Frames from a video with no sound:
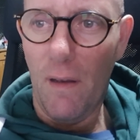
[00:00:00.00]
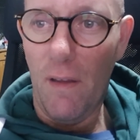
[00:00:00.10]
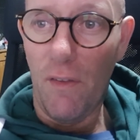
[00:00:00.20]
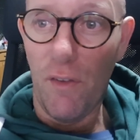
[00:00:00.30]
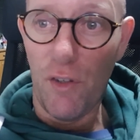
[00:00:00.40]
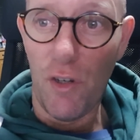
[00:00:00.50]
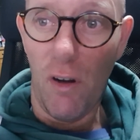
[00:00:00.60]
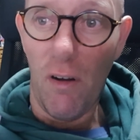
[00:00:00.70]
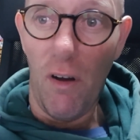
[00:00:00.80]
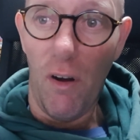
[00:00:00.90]
either the
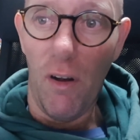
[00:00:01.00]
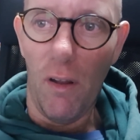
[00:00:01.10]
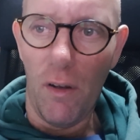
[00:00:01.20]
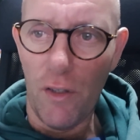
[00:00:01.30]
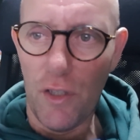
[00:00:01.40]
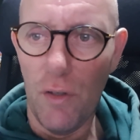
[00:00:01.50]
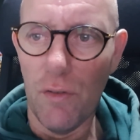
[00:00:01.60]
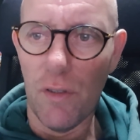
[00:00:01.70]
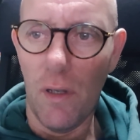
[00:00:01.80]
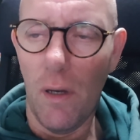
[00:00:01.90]
sugar or a lot of
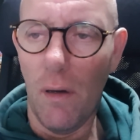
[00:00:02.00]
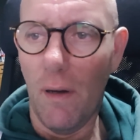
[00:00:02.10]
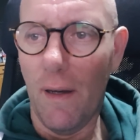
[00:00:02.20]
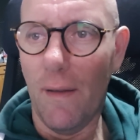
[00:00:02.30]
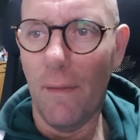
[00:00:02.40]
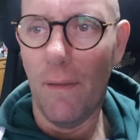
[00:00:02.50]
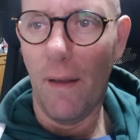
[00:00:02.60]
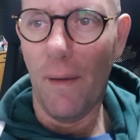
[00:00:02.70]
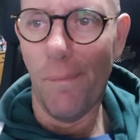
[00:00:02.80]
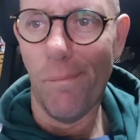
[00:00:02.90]
juice, you know, and
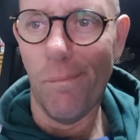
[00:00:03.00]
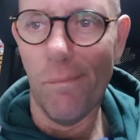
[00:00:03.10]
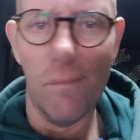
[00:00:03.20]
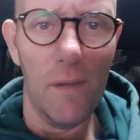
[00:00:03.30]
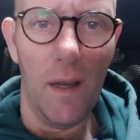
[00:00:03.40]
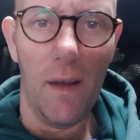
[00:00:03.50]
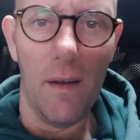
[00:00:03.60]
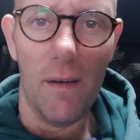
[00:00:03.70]
um, yeah,